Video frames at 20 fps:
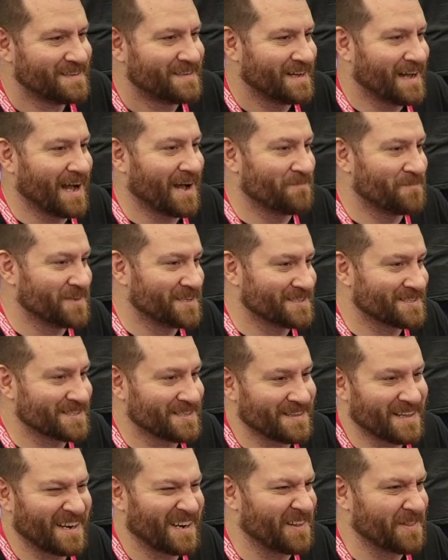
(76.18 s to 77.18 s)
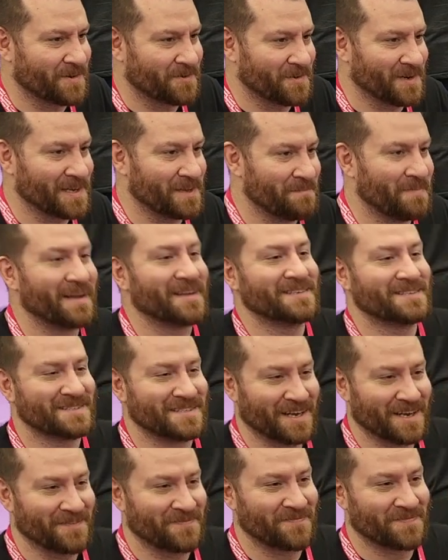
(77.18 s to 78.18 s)
obviously then all the really big
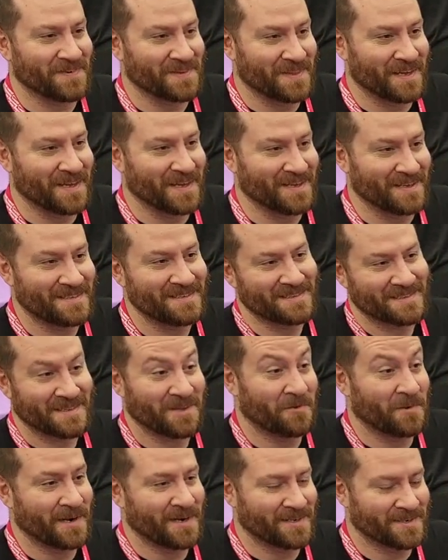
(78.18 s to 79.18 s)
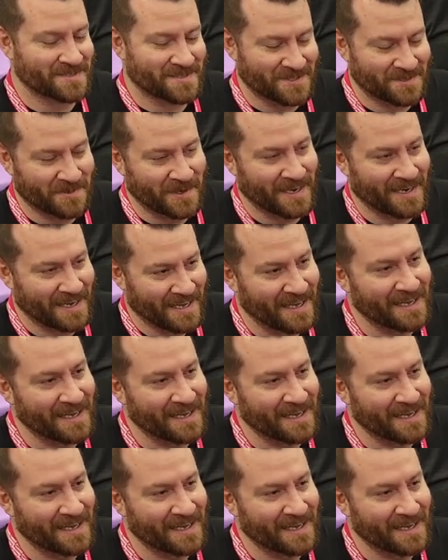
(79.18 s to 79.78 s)
stuff for the winners and whatnot.